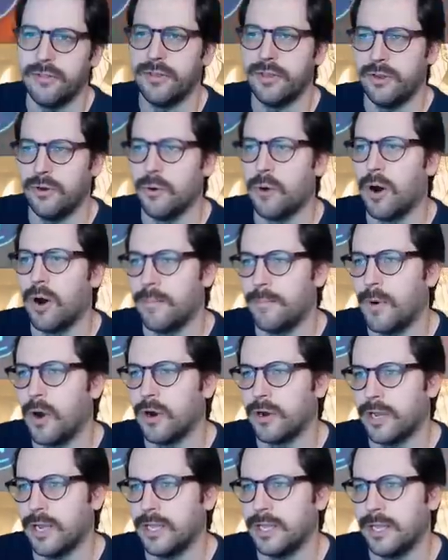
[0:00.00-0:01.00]
that you are
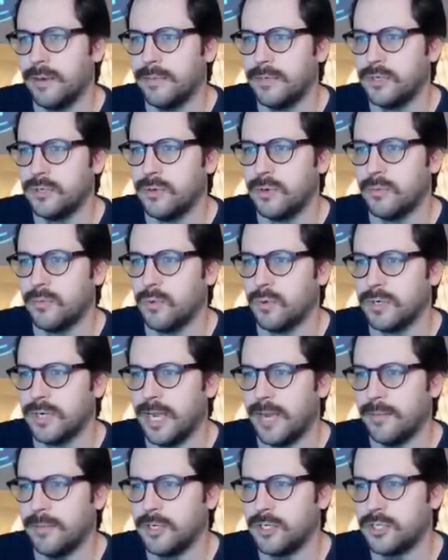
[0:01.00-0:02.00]
marking them and doing more
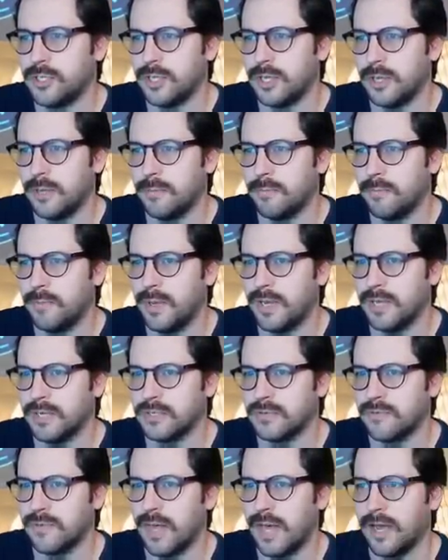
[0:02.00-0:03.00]
damage to them because
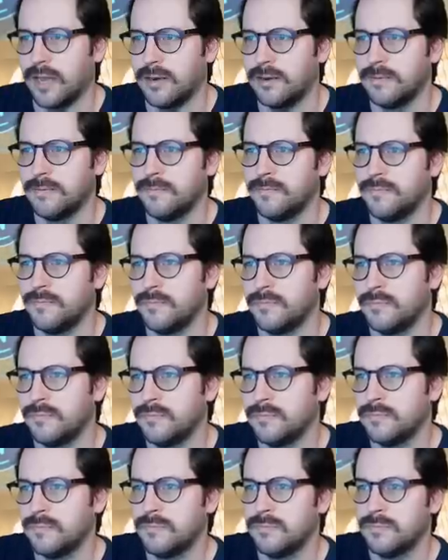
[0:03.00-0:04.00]
of that.
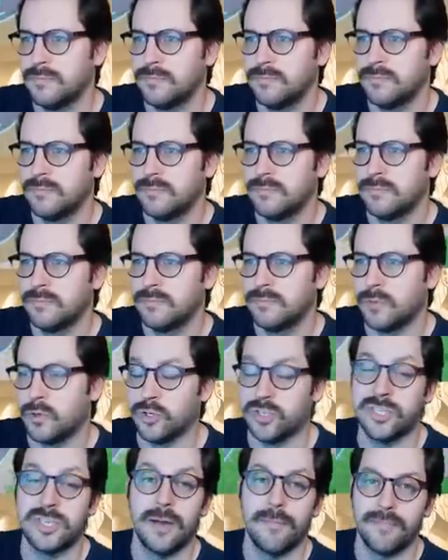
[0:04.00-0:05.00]
Or
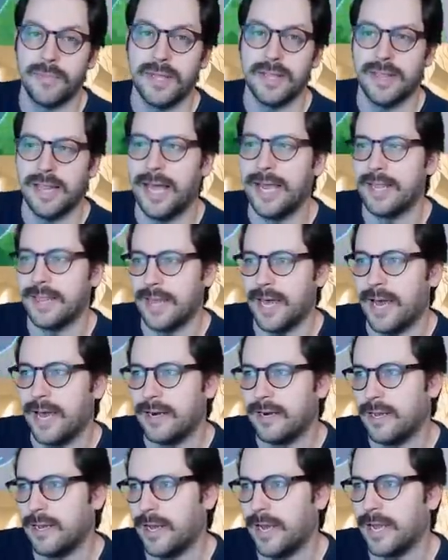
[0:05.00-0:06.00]
something like that,
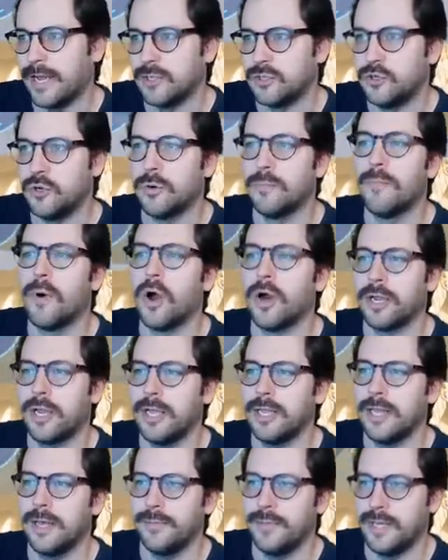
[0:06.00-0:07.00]
I guess. You're
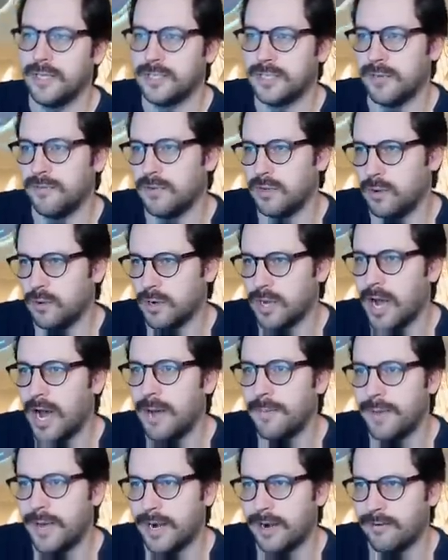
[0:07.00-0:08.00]
marking them and that's giving you a
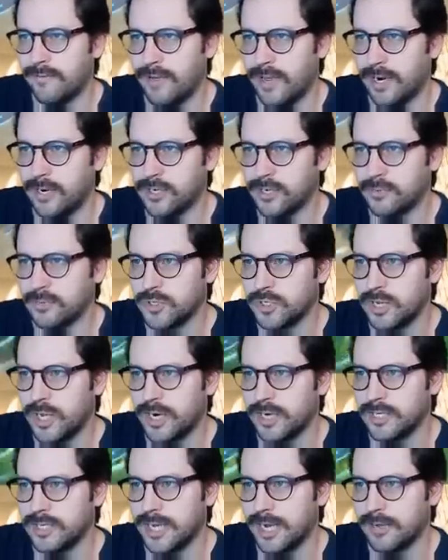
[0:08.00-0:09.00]
combat advantage. I'm just not
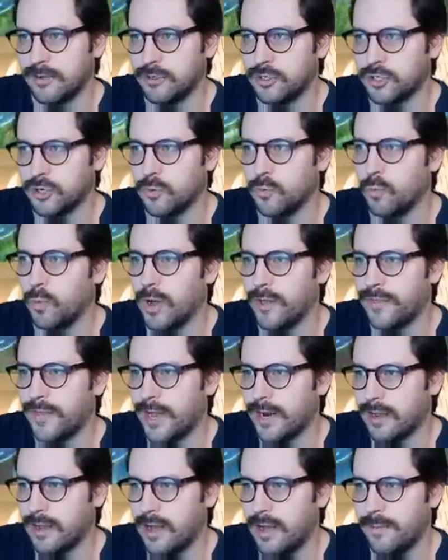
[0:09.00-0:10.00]
exactly sure what
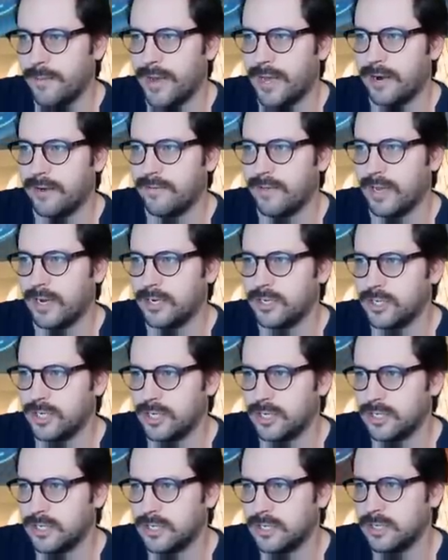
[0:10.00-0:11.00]
that combat advantage
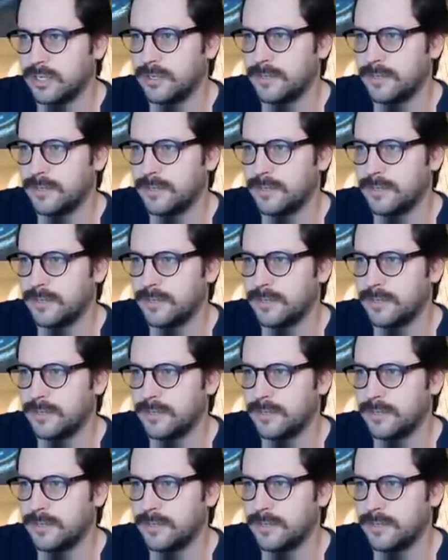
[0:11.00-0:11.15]
is.